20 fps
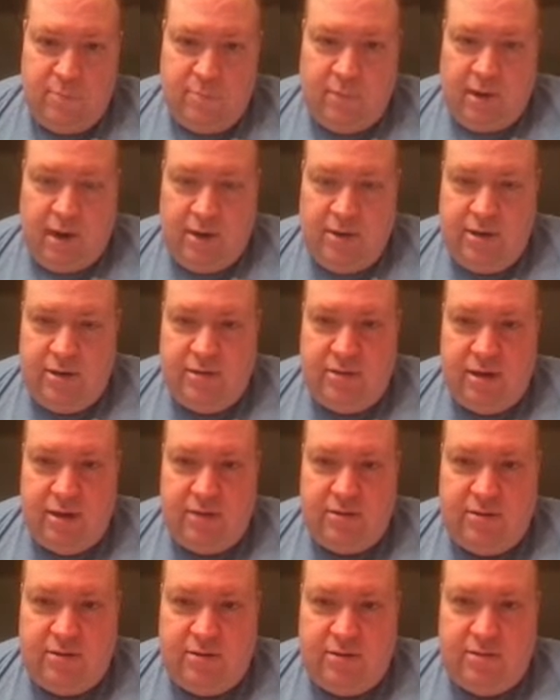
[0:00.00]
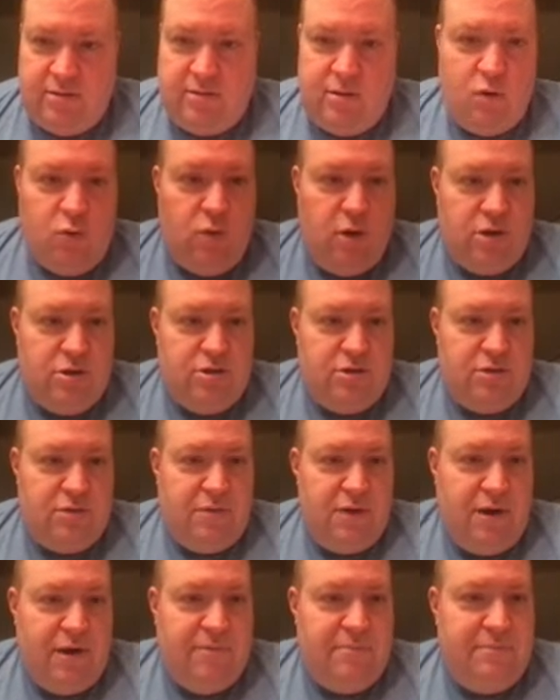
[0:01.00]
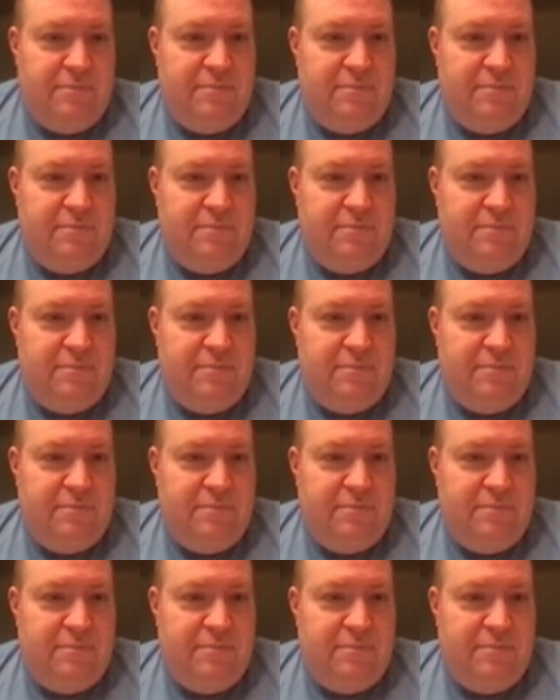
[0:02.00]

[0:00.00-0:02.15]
I guess that's the question, right?